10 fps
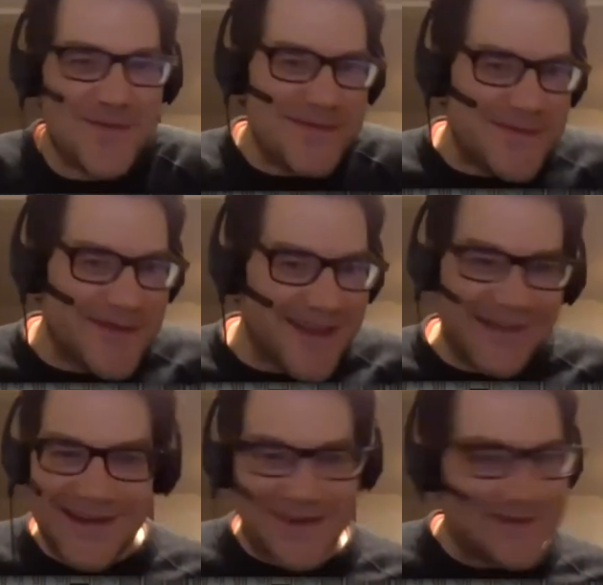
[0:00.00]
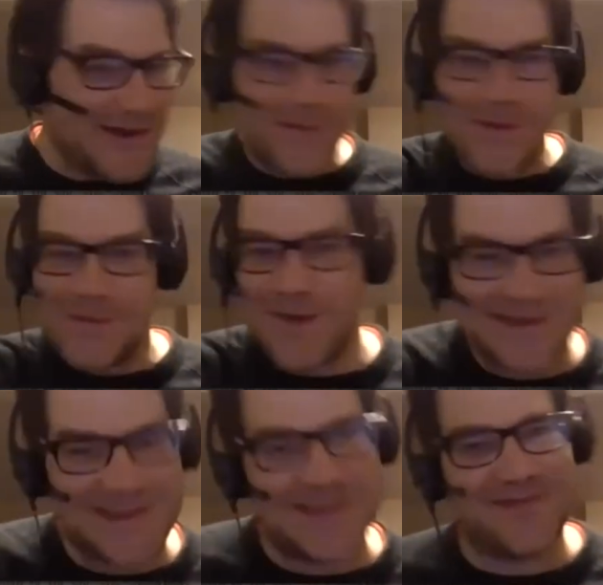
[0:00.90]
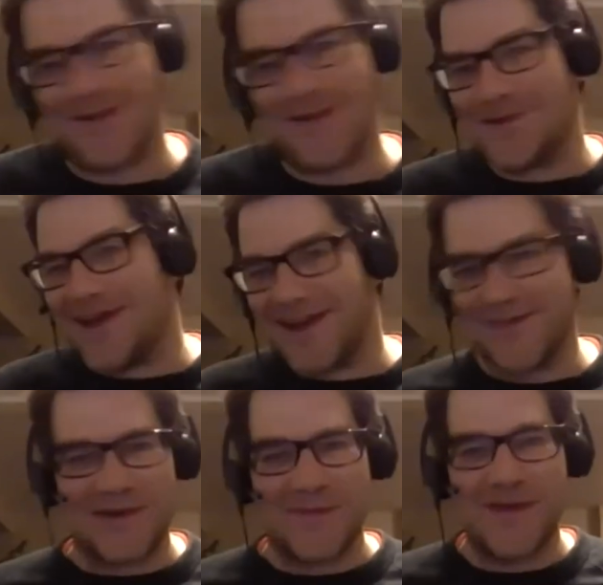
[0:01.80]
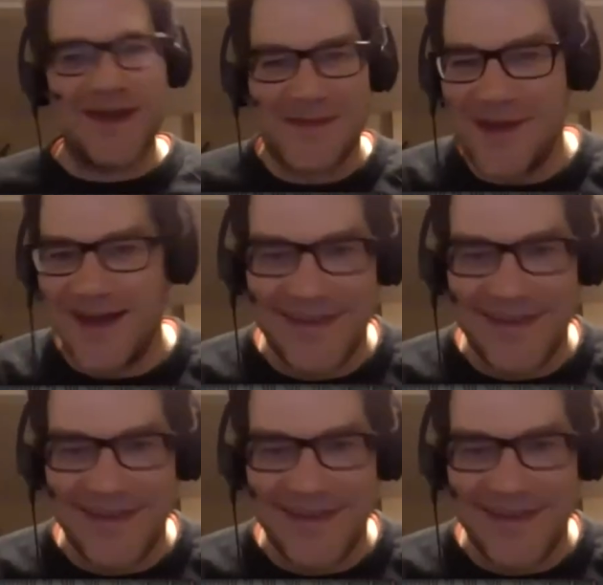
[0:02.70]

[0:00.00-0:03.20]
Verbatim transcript: Maybe they'll be like, look, you don't put babies on the field. We're not giving you money, man.